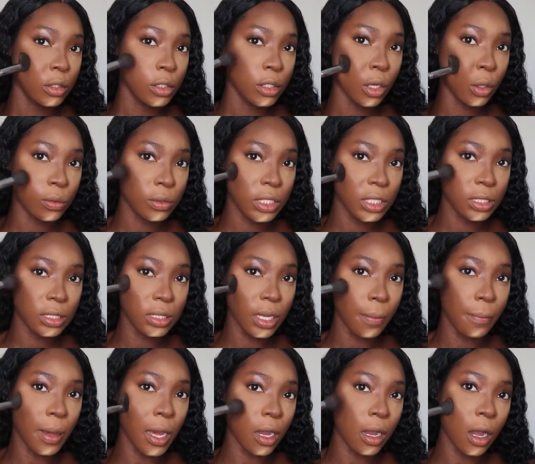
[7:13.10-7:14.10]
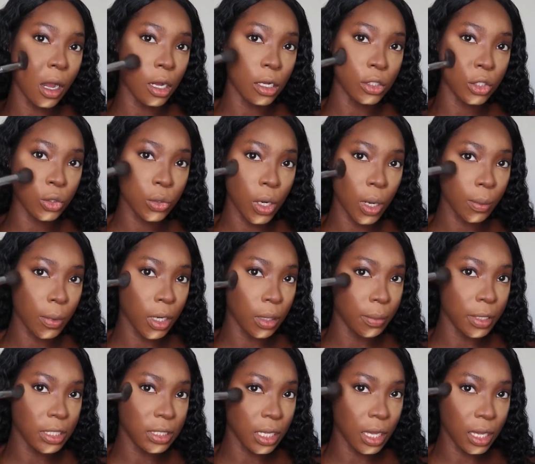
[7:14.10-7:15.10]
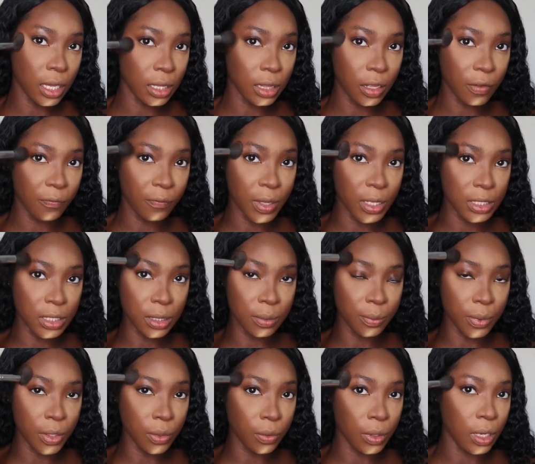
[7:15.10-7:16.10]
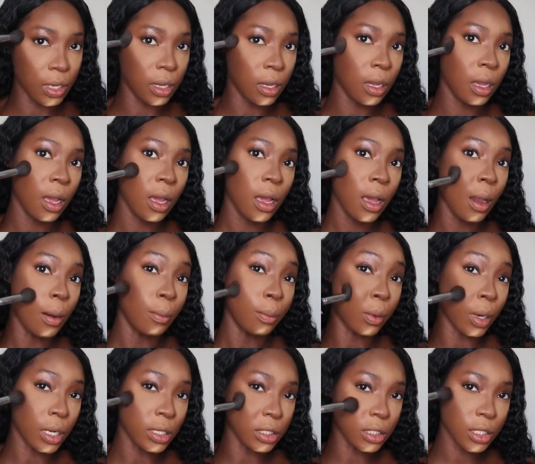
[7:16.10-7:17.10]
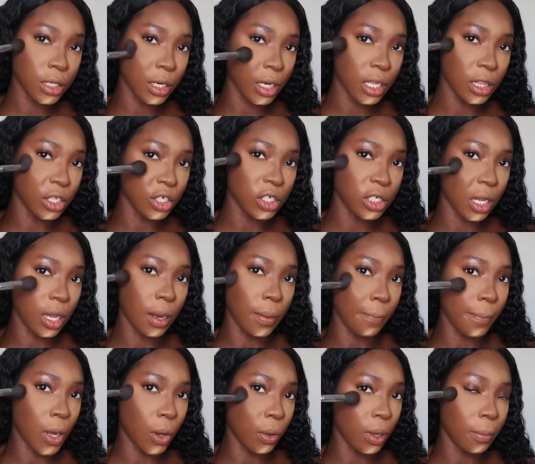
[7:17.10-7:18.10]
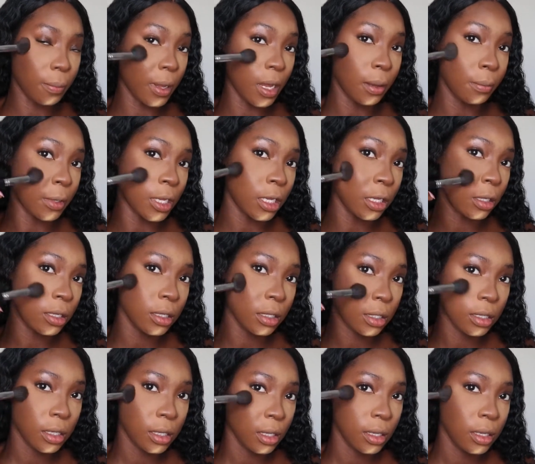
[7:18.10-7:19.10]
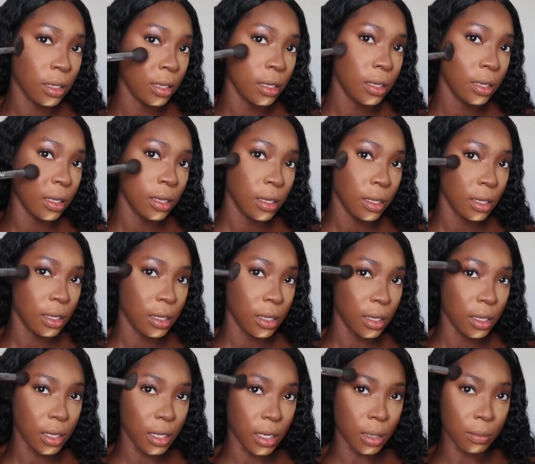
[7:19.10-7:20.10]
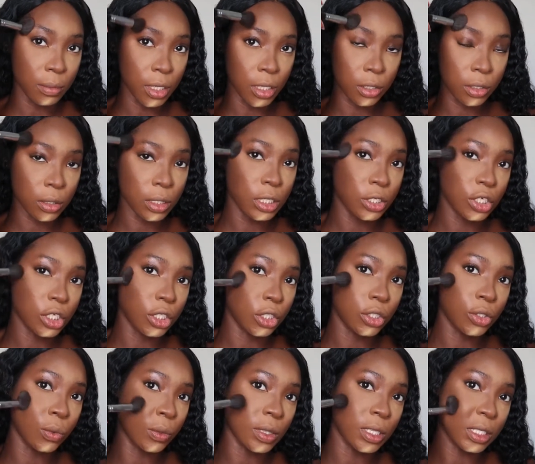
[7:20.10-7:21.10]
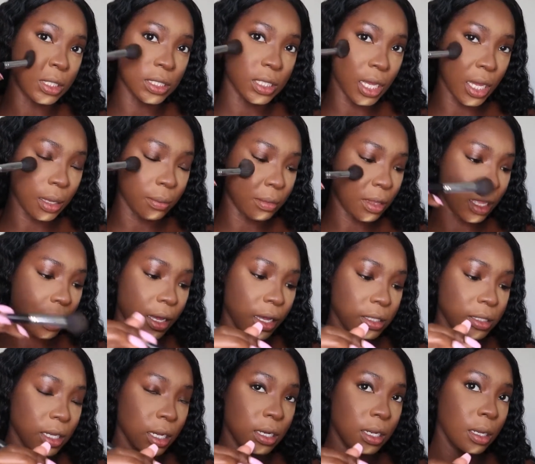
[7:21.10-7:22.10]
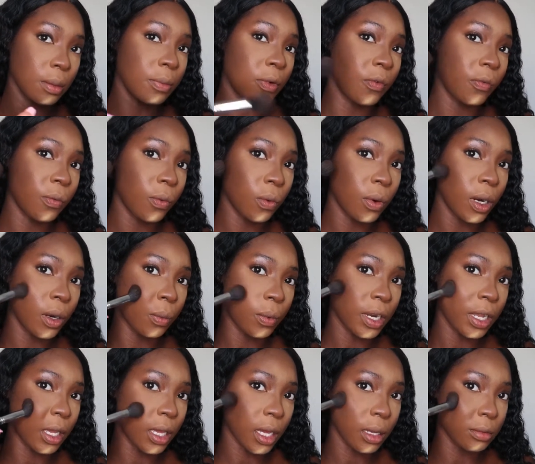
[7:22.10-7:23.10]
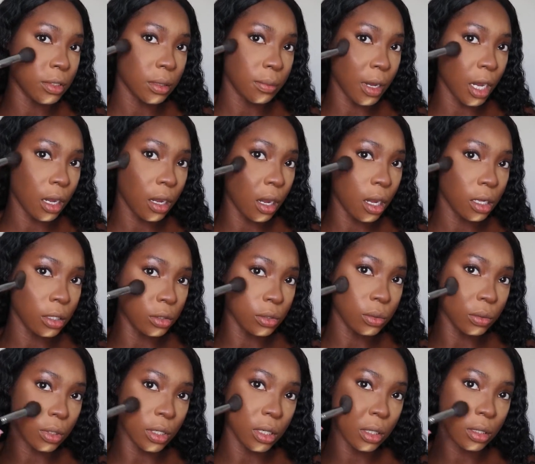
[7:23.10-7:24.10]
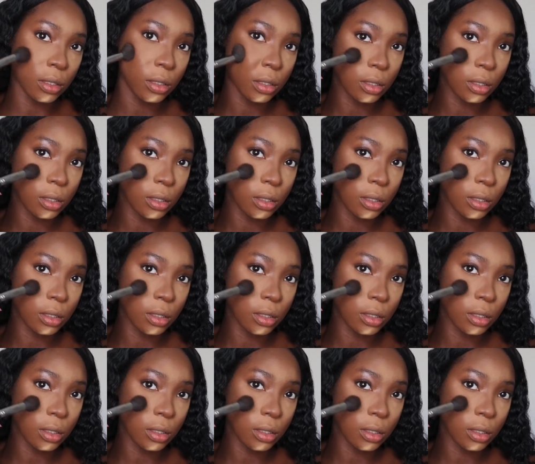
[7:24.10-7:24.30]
So to set my contour, I'm gonna be taking the Fenty Beauty bronzer in the shade Mocha Mami. And I'm literally just doing the same thing as I did before when it came to my contour.